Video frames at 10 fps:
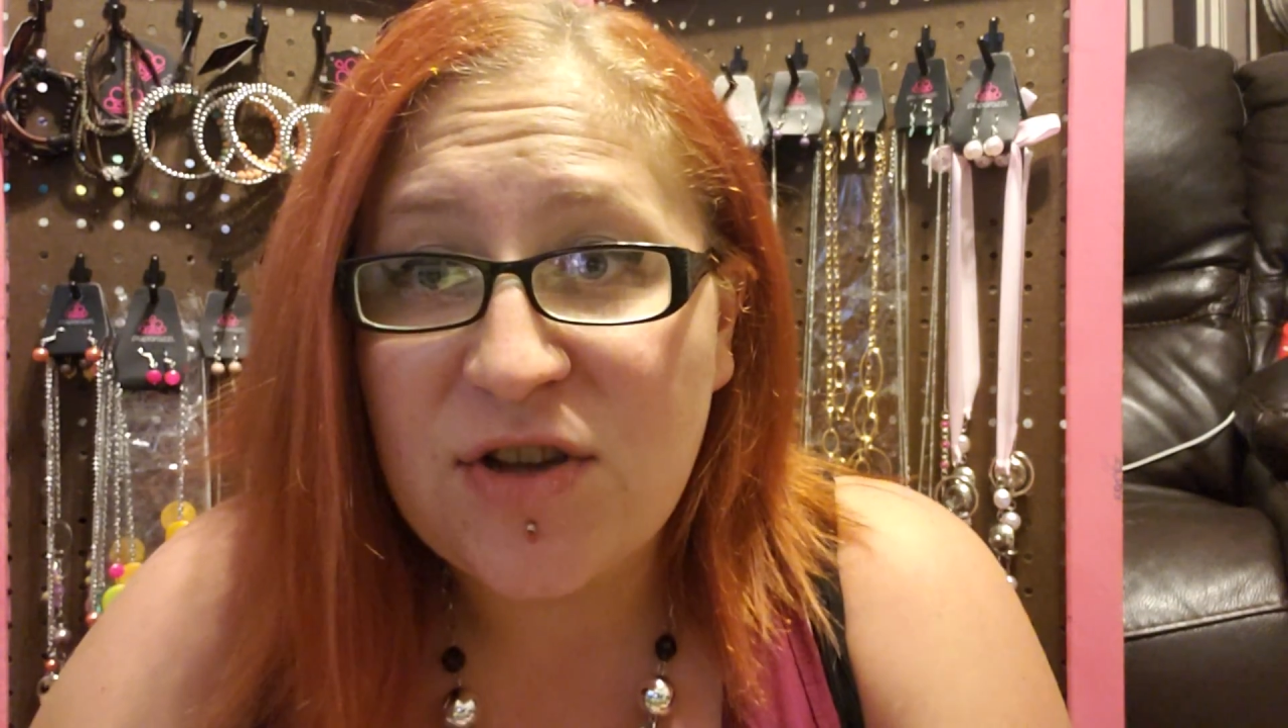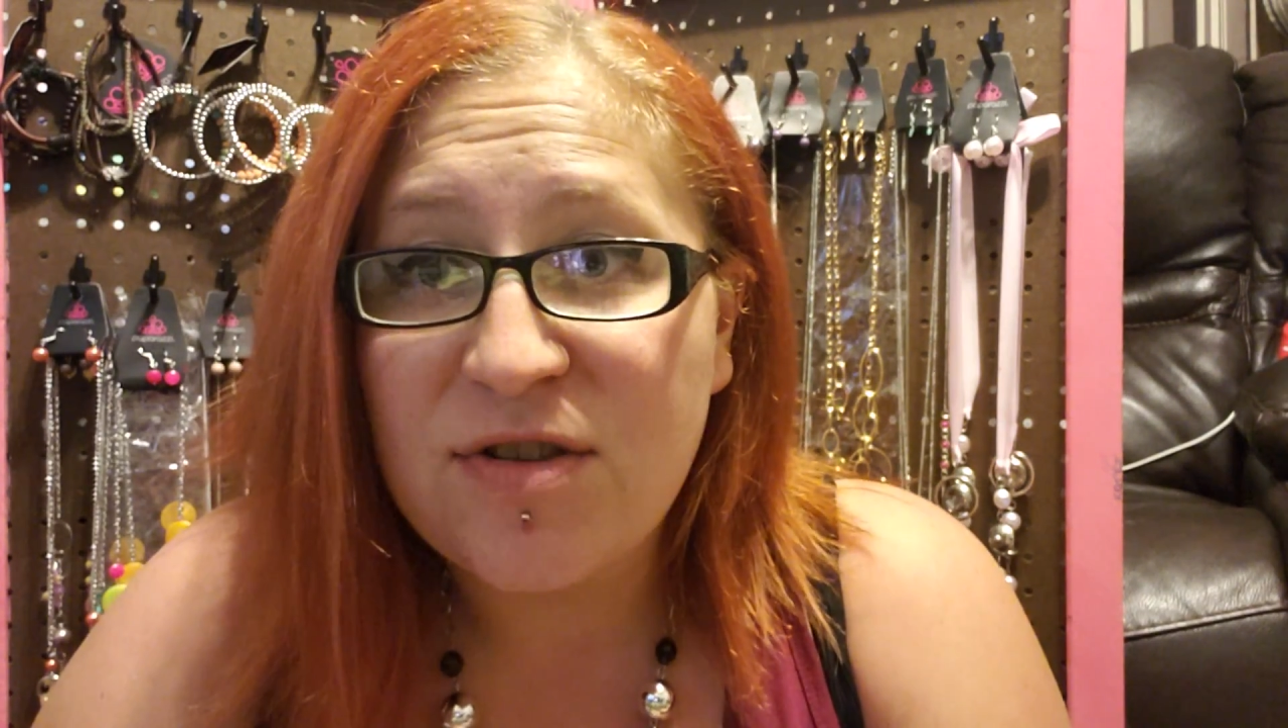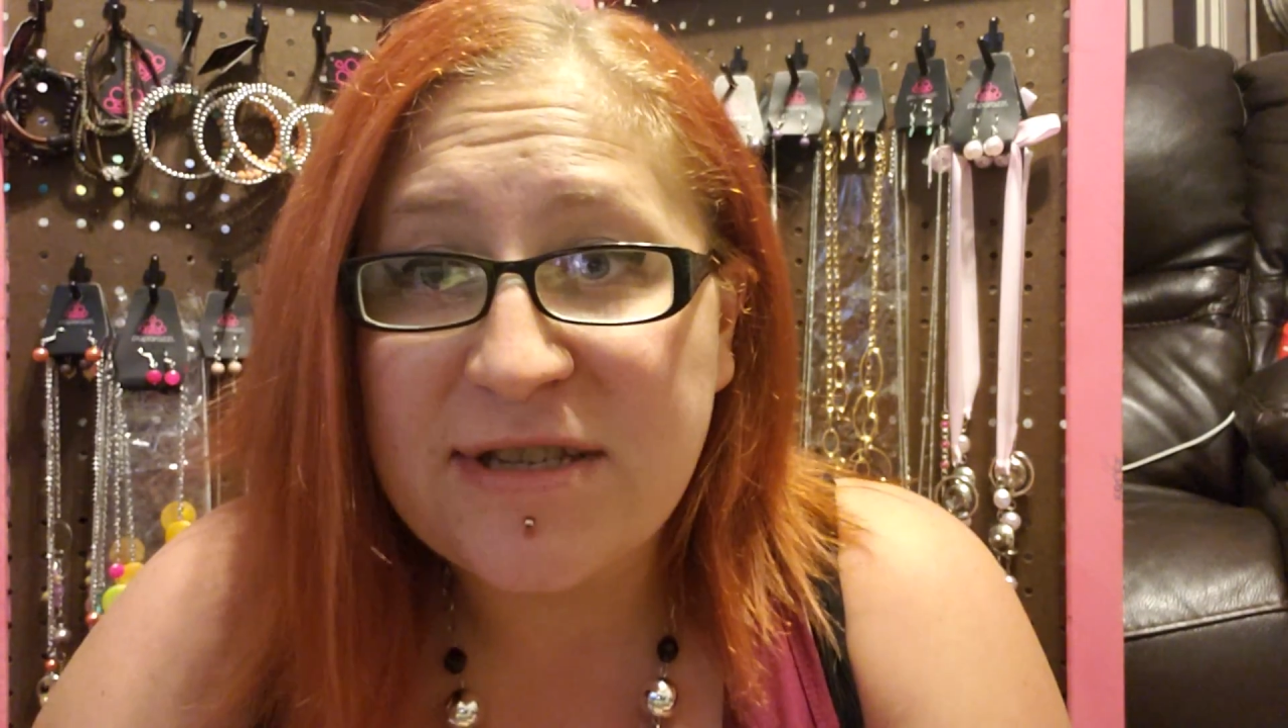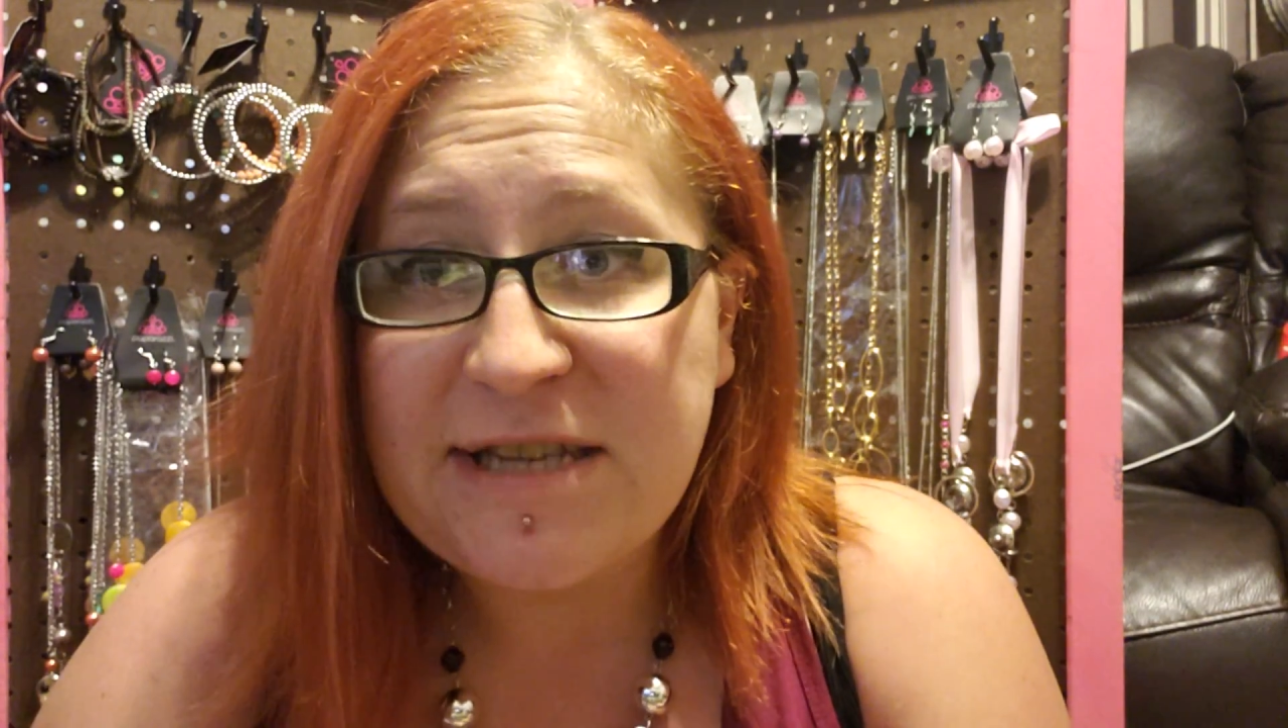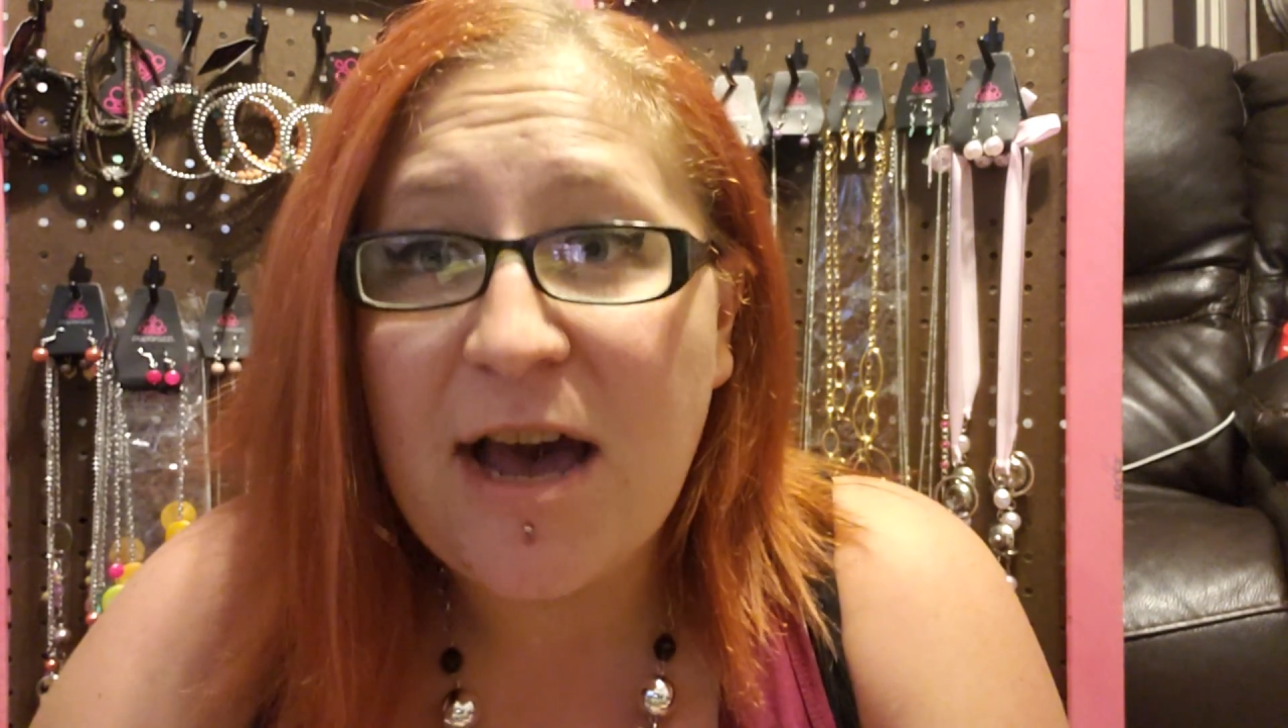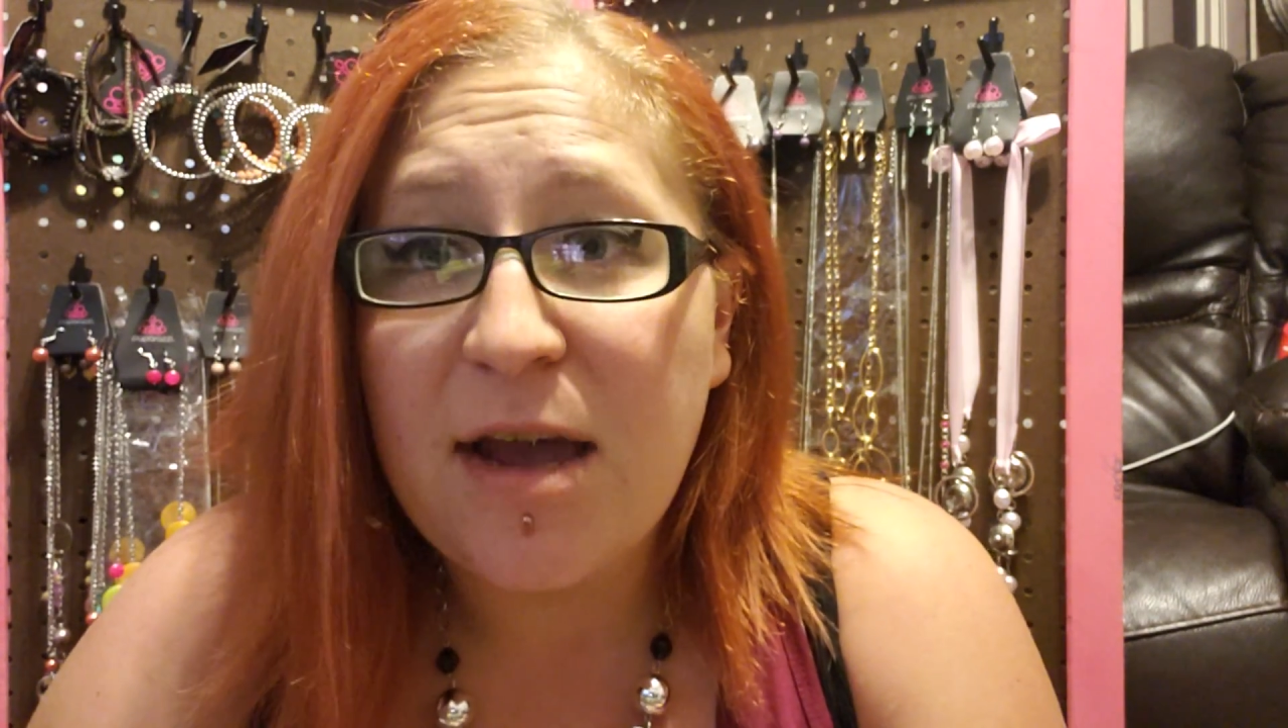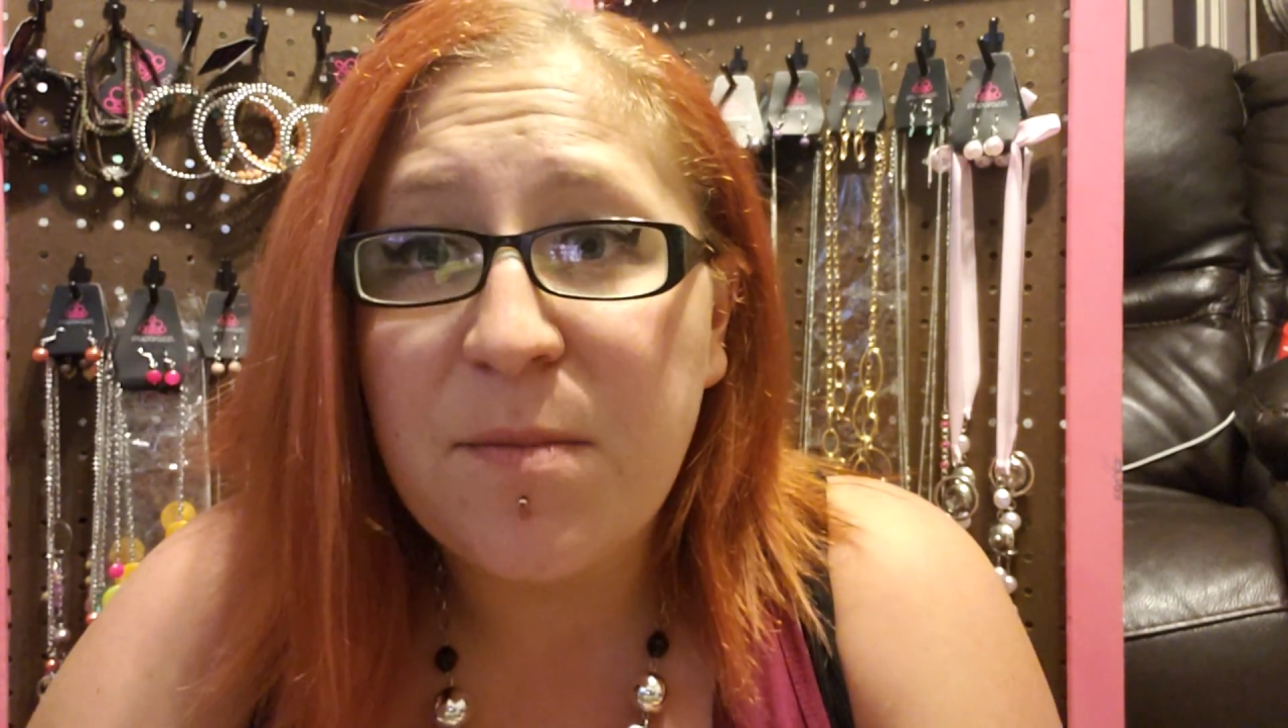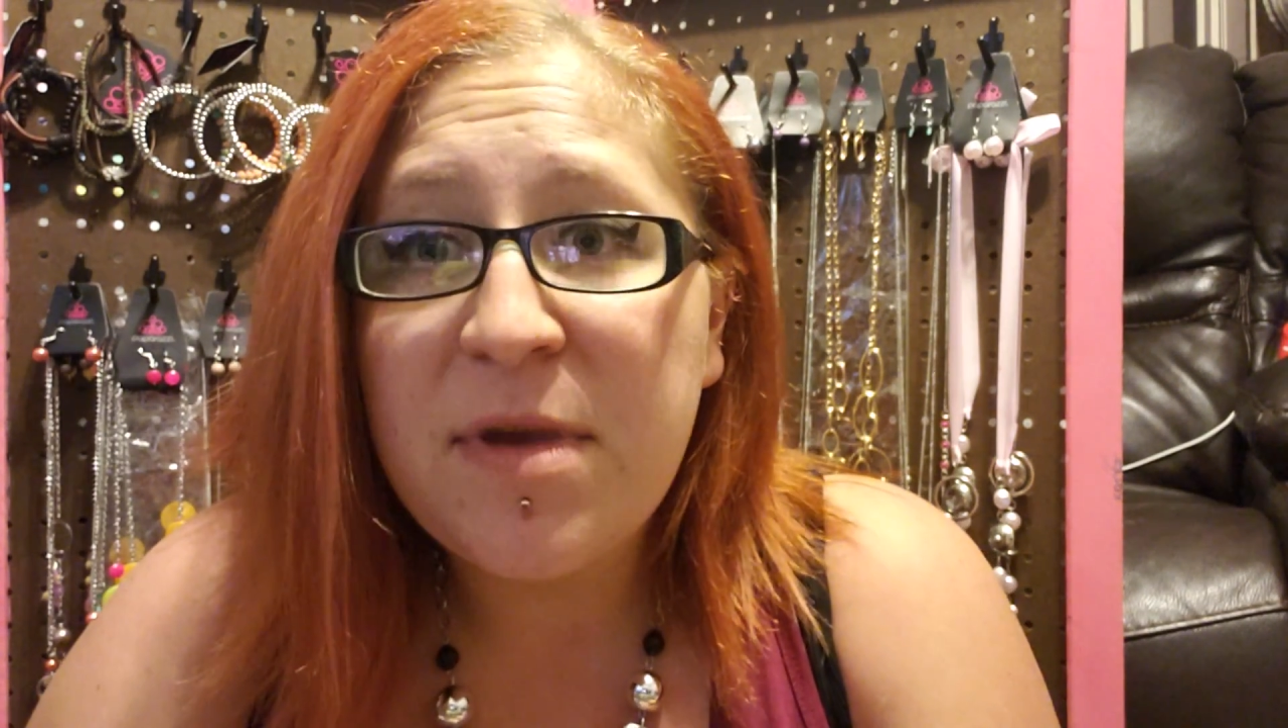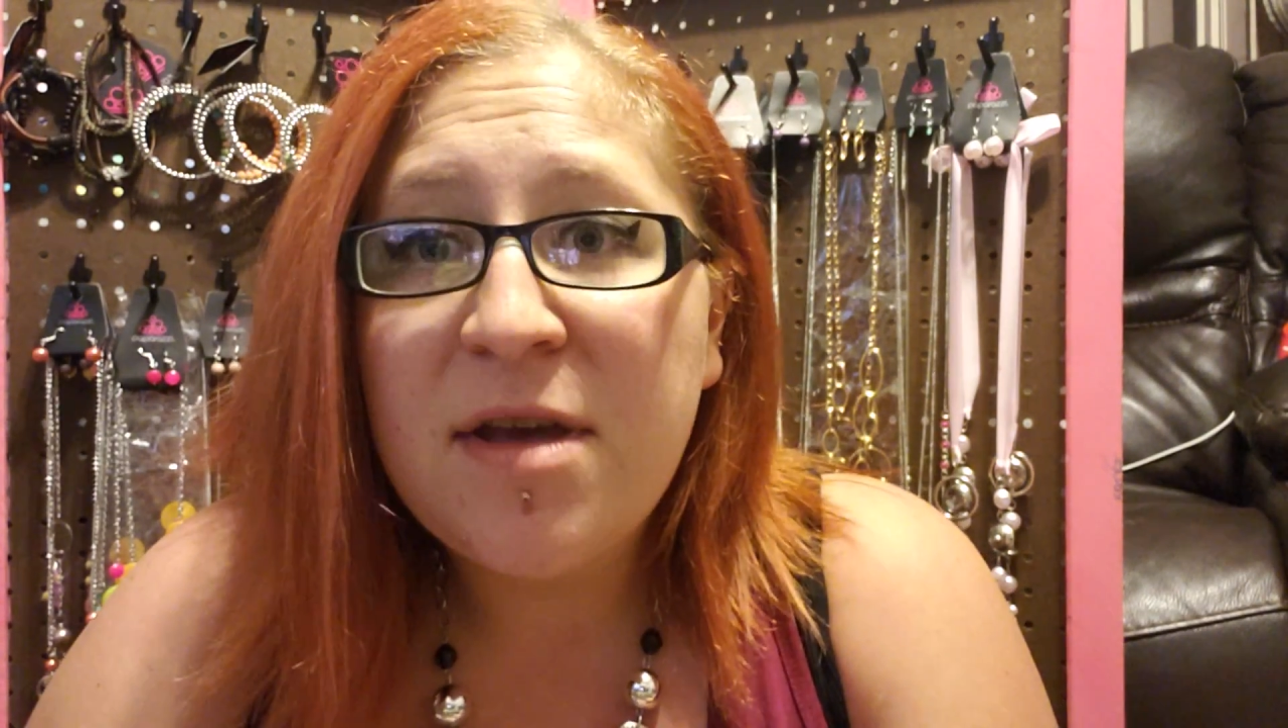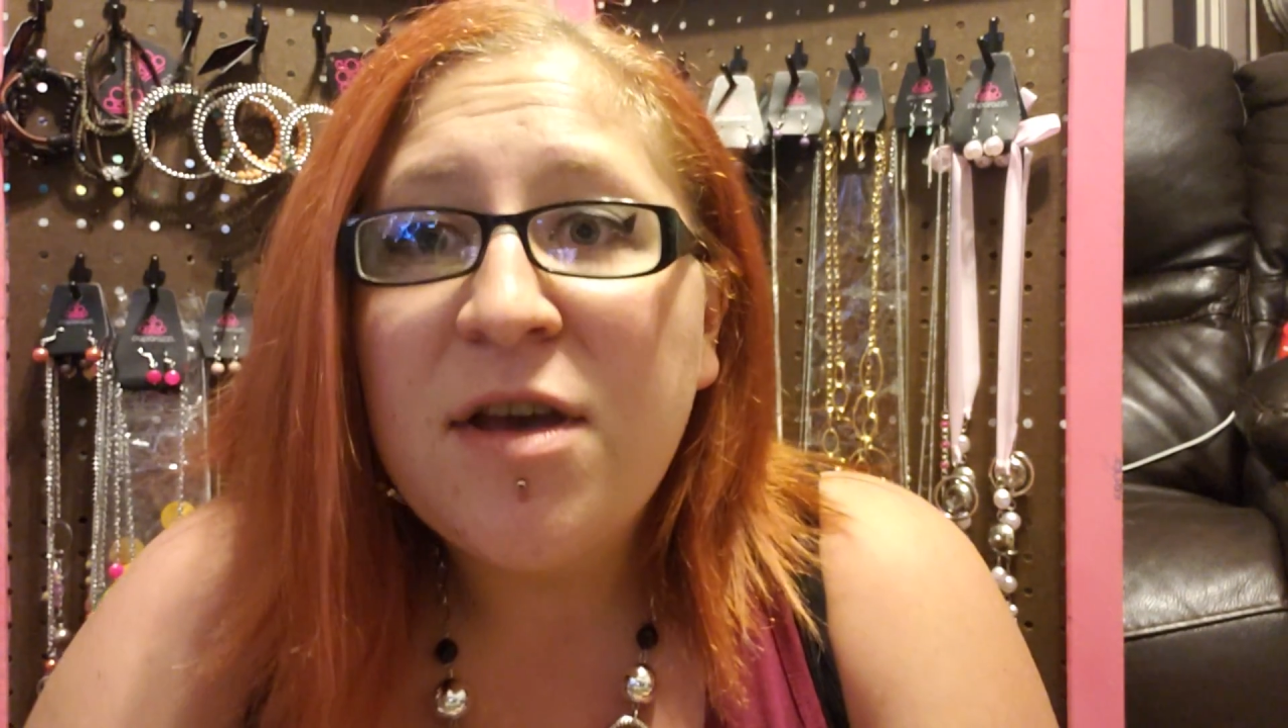all the time.